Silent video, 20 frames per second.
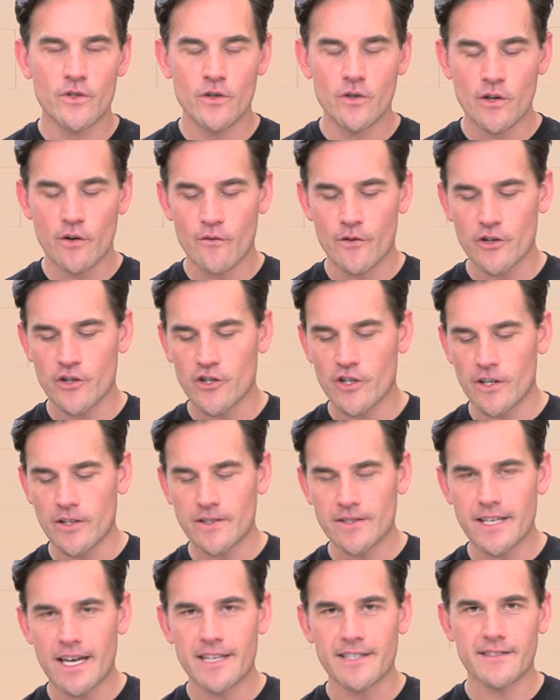different shell
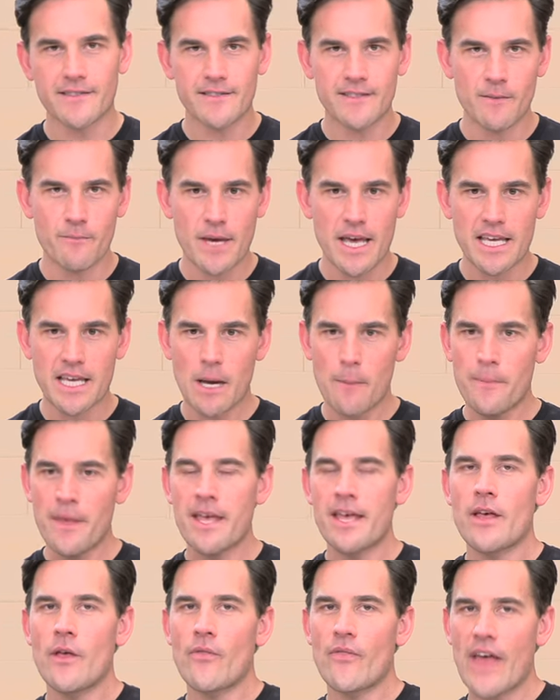sizes to make up
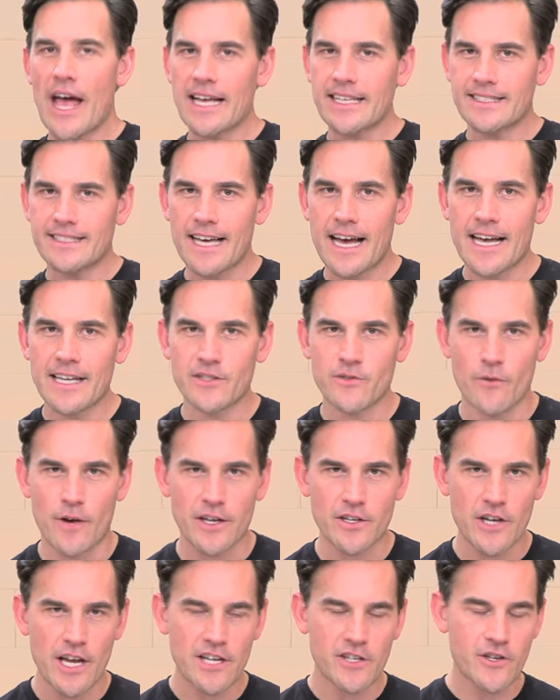that size
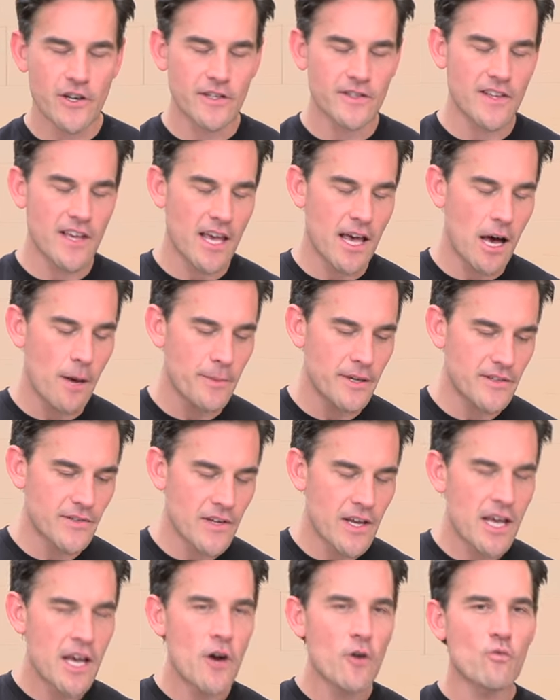range. HJC helmets
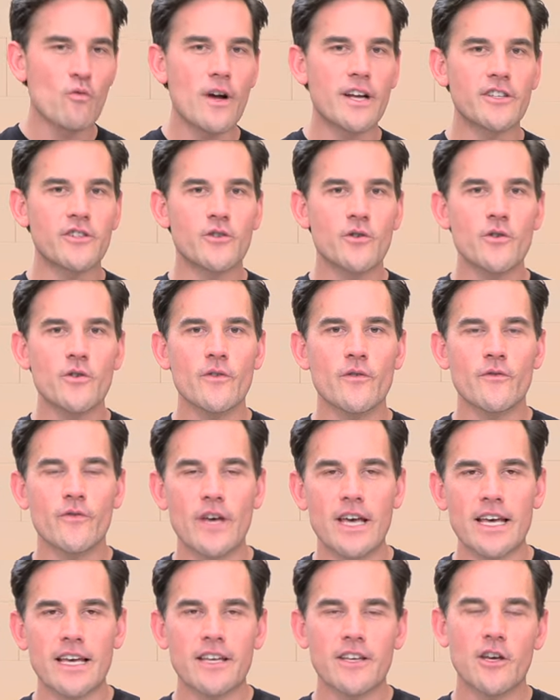run true to
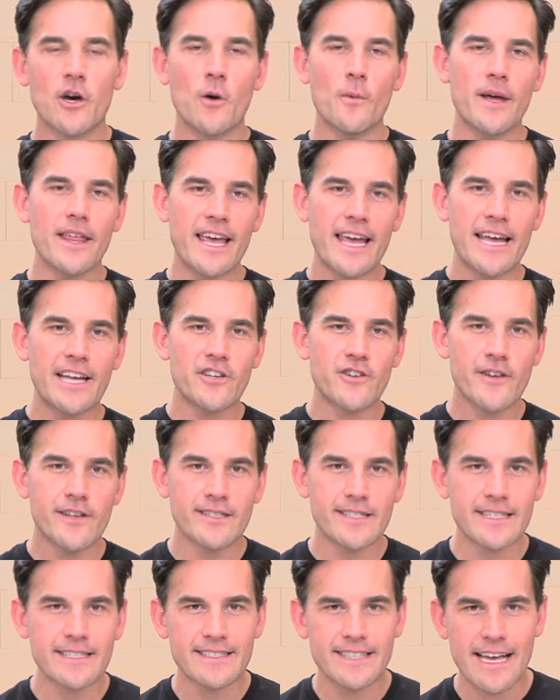fit. Go by the
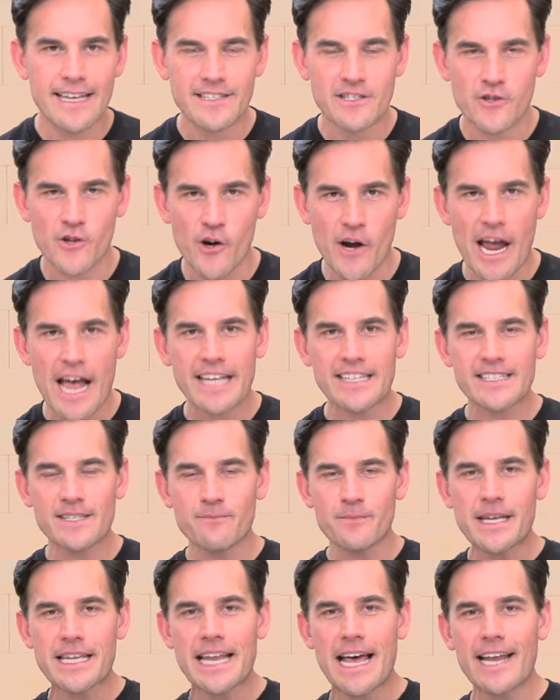HJC sizing chart at
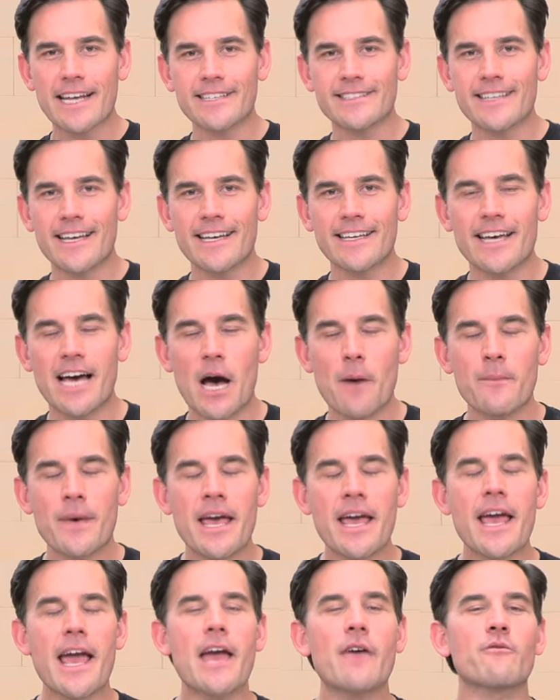speedaddicts.com.
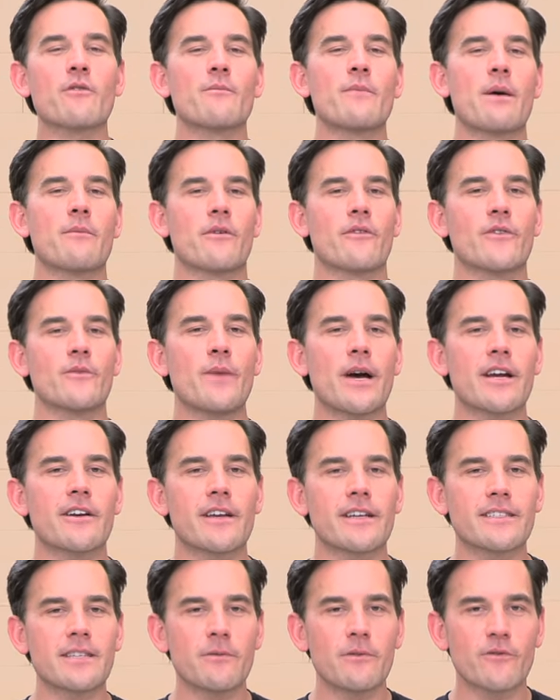And remember, if you buy your
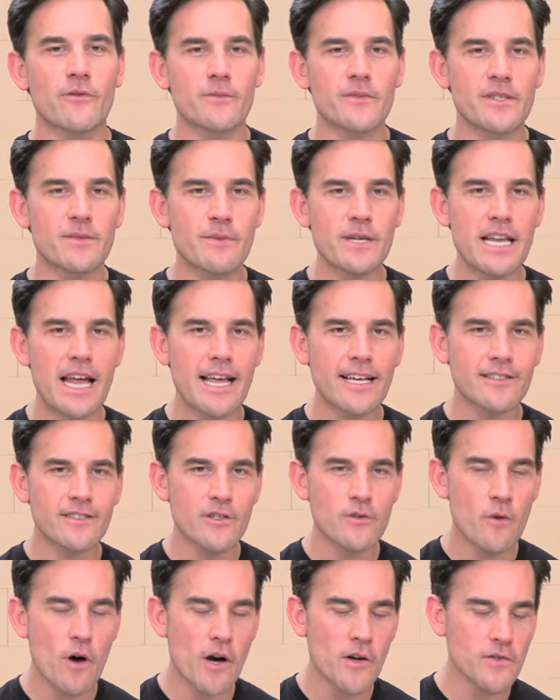next helmet from SpeedAddicts,
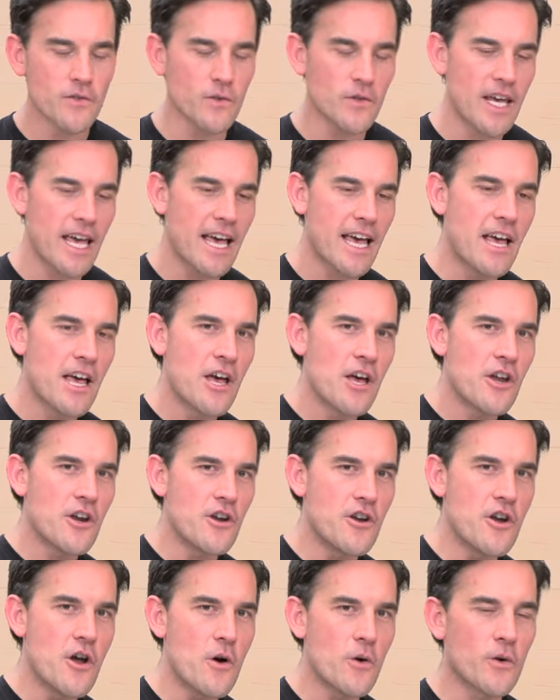you also get
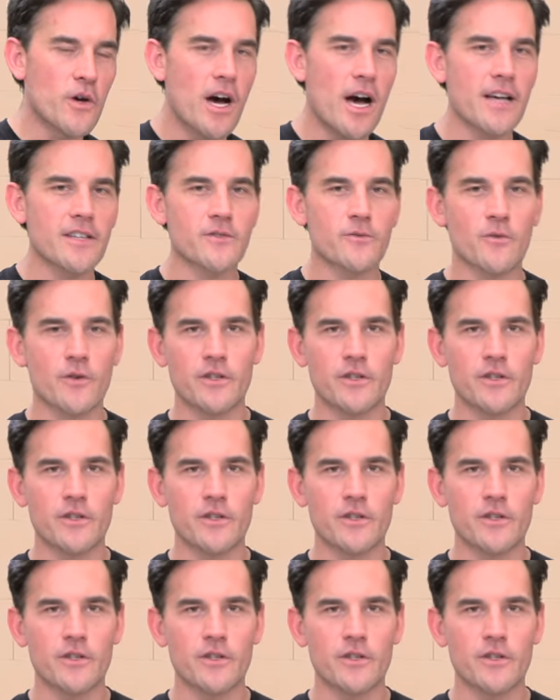no cost